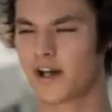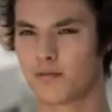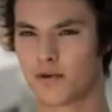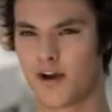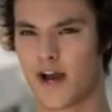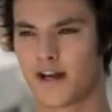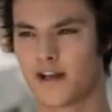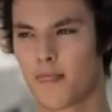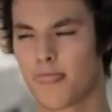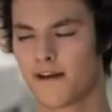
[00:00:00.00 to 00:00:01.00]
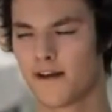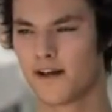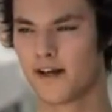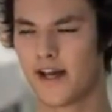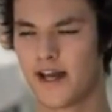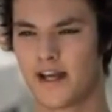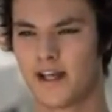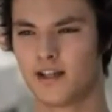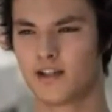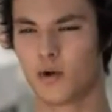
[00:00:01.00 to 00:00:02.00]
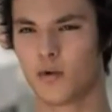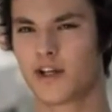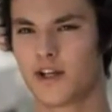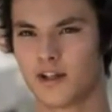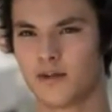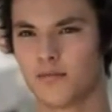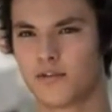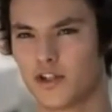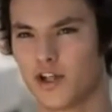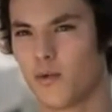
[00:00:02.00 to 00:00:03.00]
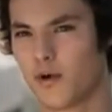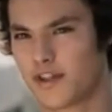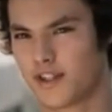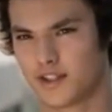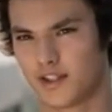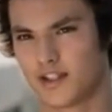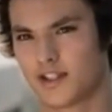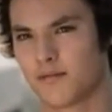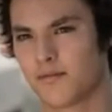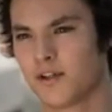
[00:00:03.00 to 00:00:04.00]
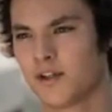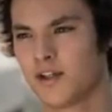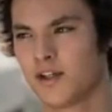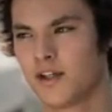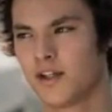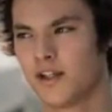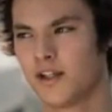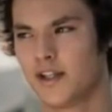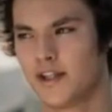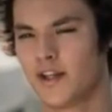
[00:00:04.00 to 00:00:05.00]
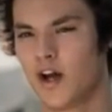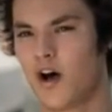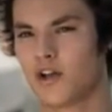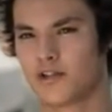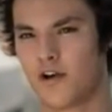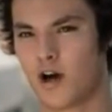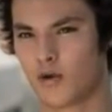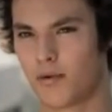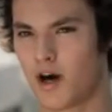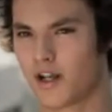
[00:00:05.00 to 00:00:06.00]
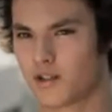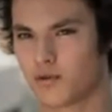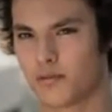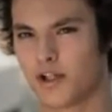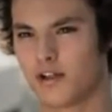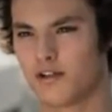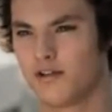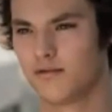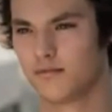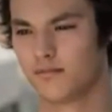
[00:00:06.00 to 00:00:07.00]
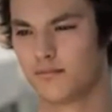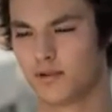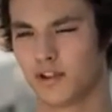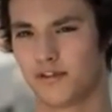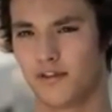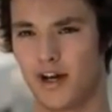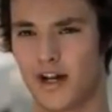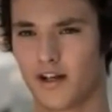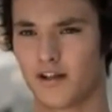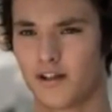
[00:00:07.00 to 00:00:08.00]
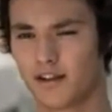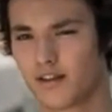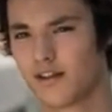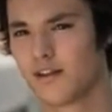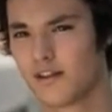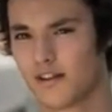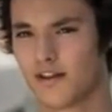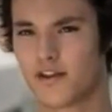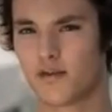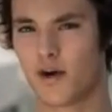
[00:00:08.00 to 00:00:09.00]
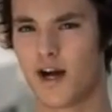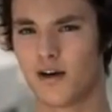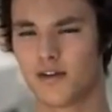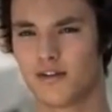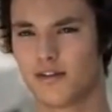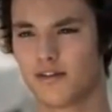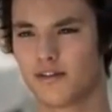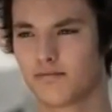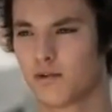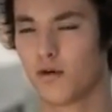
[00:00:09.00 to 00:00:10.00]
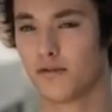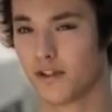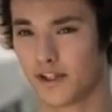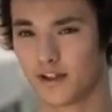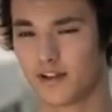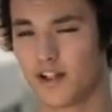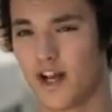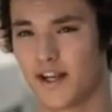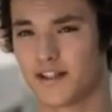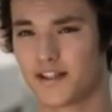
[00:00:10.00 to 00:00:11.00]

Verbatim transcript: I can provide a curriculum to go with this system, then the knowledge of aquaponics will be proliferated throughout, hopefully, the, the United